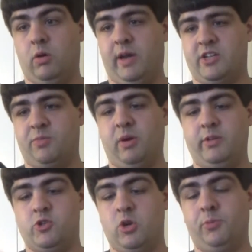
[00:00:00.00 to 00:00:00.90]
actually
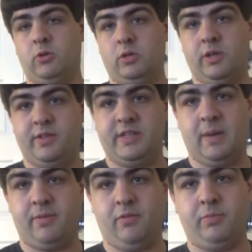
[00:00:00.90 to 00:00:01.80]
probably triple the
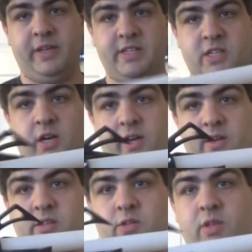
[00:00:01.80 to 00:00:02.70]
depth of the blade
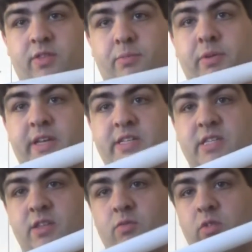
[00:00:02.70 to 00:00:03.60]
socket so that the blade
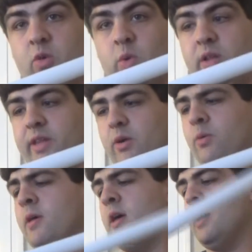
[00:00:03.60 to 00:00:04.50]
sits in there really well
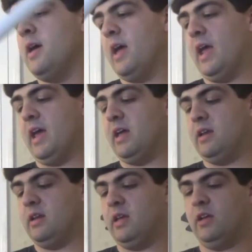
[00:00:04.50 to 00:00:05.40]
now,
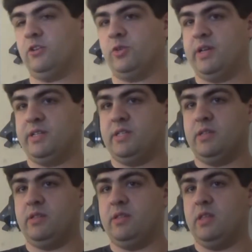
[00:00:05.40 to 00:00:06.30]
and it
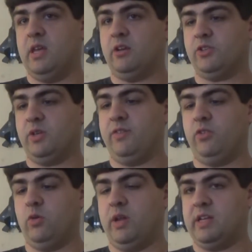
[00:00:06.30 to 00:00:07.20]
also gives
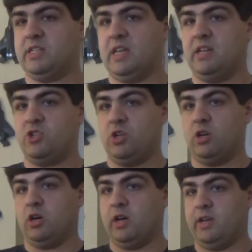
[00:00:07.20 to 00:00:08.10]
you an extension
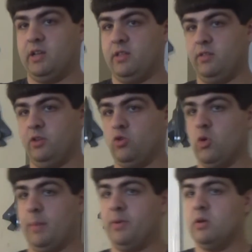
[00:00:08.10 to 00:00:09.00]
on the
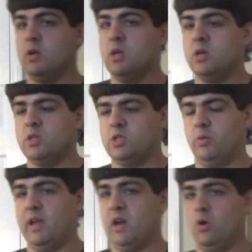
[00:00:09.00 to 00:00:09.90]
grip.
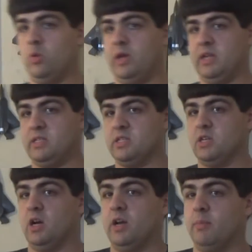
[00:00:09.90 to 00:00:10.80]
So now it's
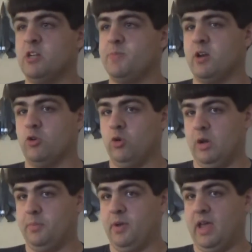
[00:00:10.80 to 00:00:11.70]
got a much better
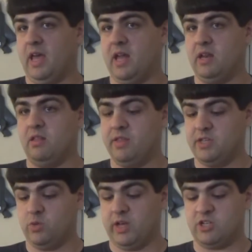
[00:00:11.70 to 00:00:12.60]
grip, and
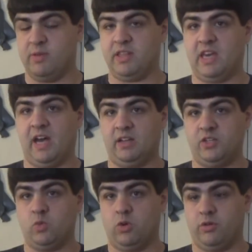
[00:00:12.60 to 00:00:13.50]
this would actually make the
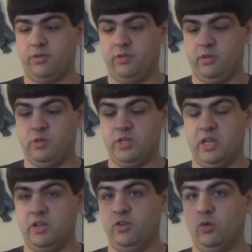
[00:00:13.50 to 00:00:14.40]
Catalyst worth using
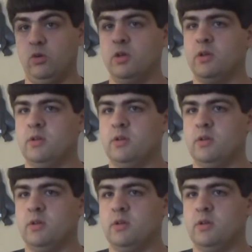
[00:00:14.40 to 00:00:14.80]
in a duel.